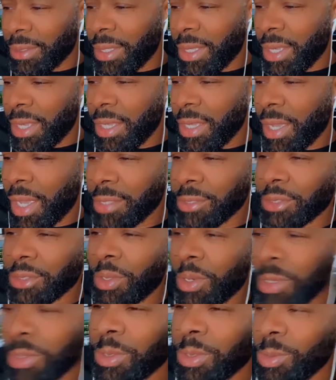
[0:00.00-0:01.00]
"Yeah, I
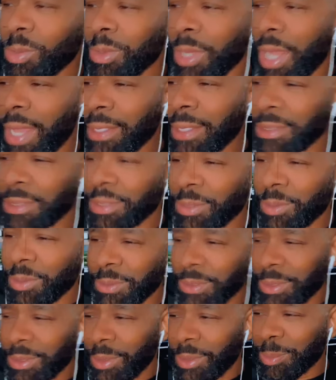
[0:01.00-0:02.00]
saw you liked so
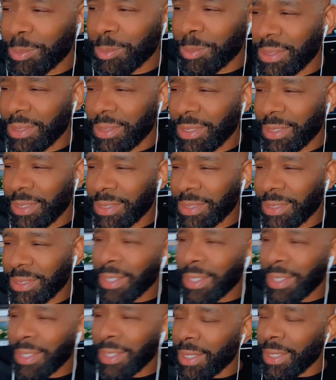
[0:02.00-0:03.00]
and so's pictures,"
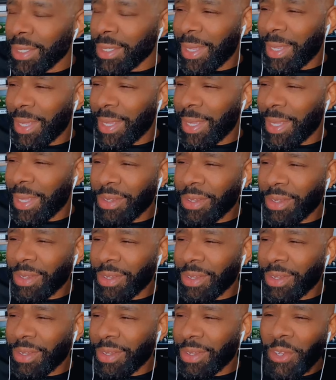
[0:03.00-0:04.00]
and I'm like, "How the
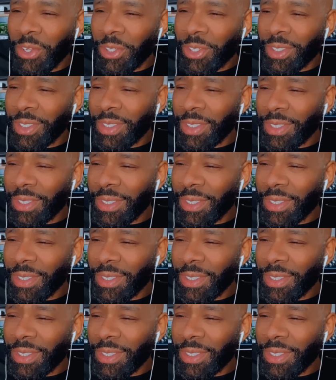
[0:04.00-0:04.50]
fuck?"